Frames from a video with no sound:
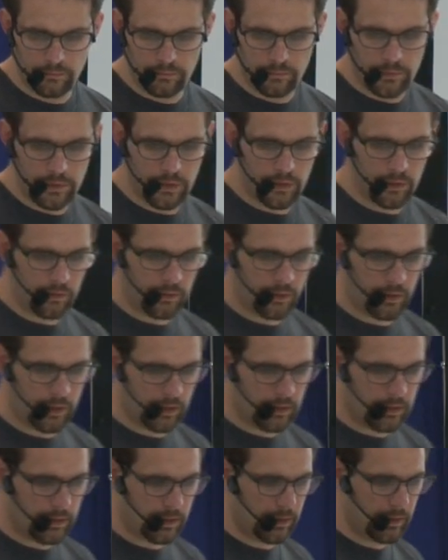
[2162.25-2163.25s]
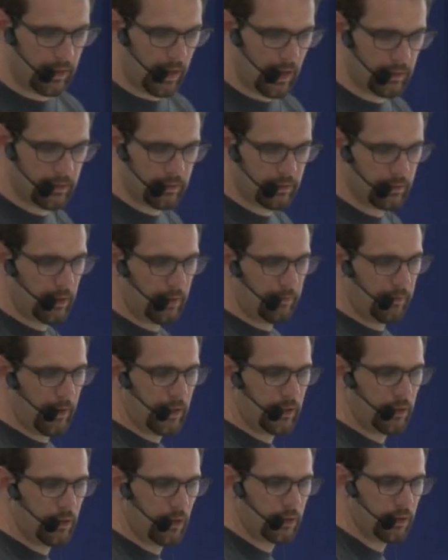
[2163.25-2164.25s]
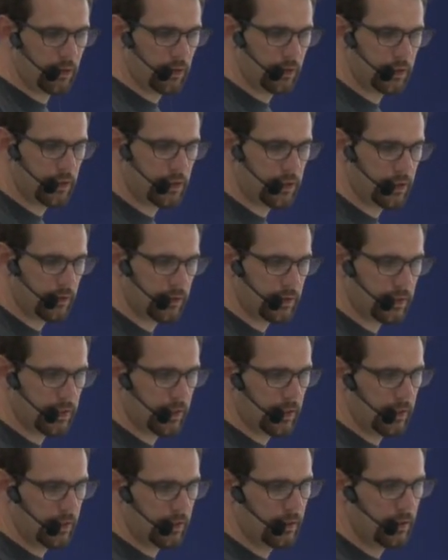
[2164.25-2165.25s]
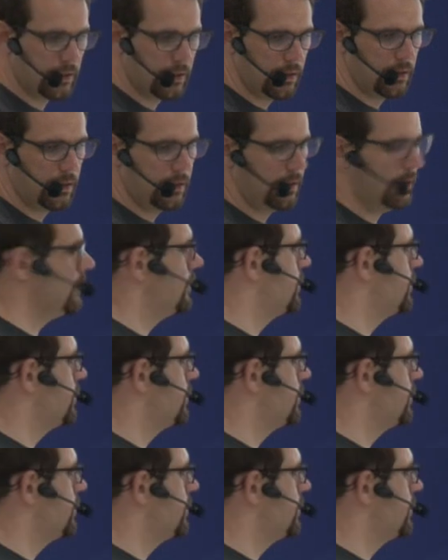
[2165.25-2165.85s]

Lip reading: So you can see that if I don't condition on z, this